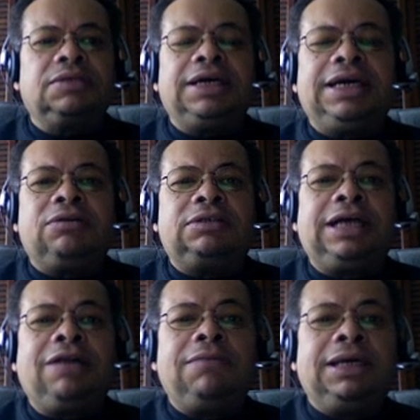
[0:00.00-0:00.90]
It'll
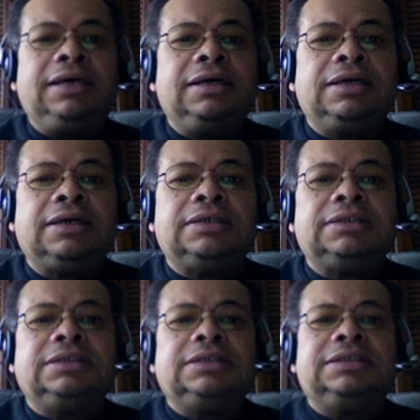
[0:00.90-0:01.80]
tell me
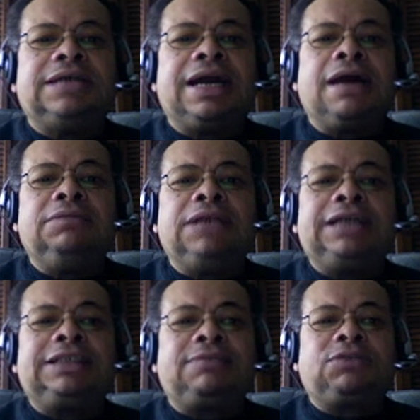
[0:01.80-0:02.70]
that I'm
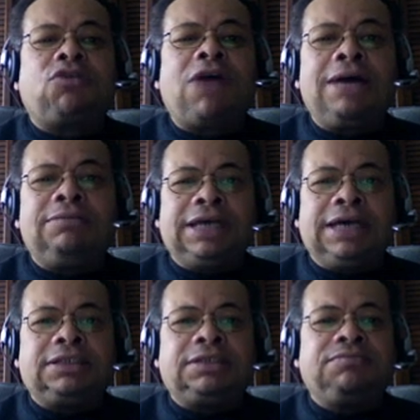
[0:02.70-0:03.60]
not subscribed
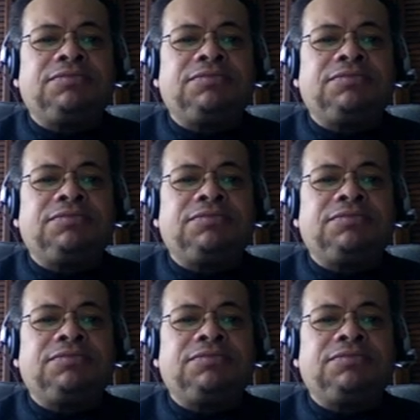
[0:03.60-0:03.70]
yet.